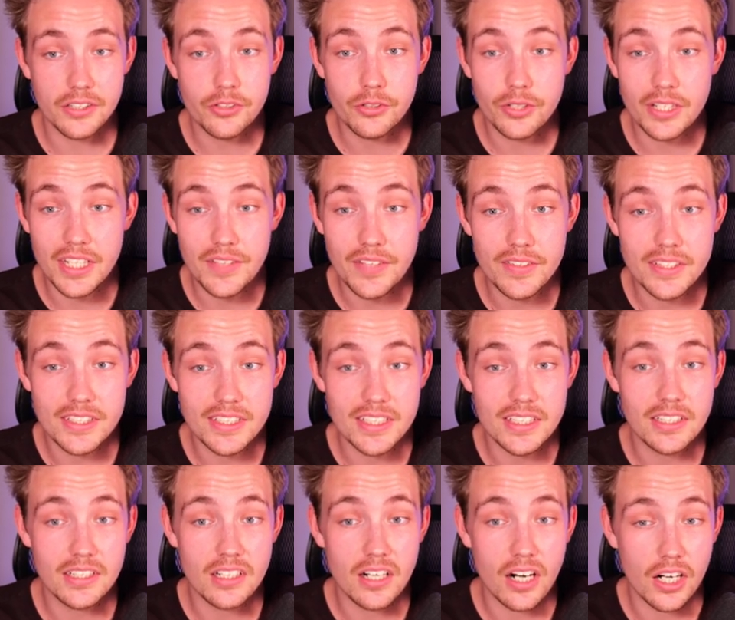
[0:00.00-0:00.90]
You can even see
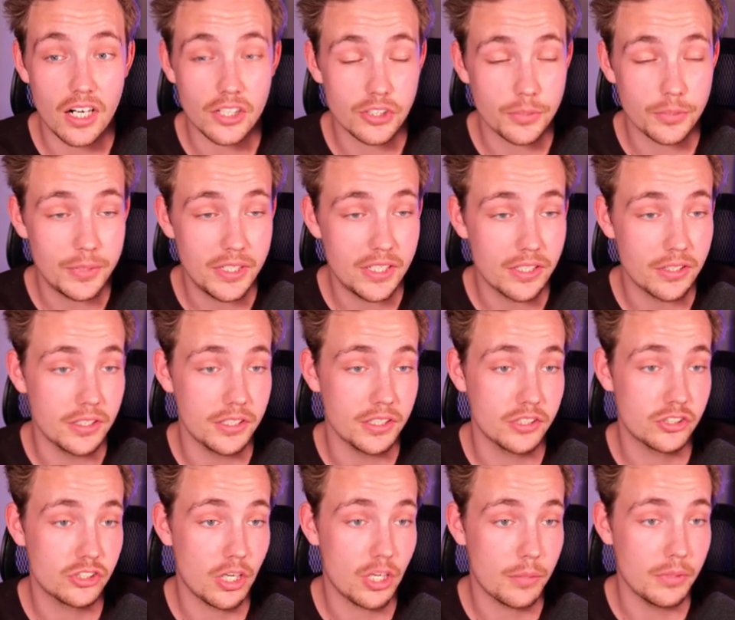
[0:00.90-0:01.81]
the cars up here in
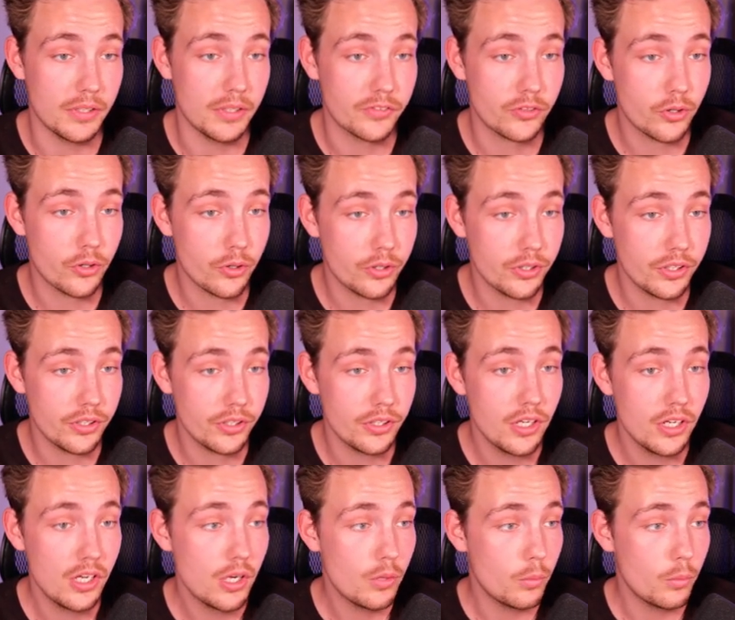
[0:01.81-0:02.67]
the top left corner.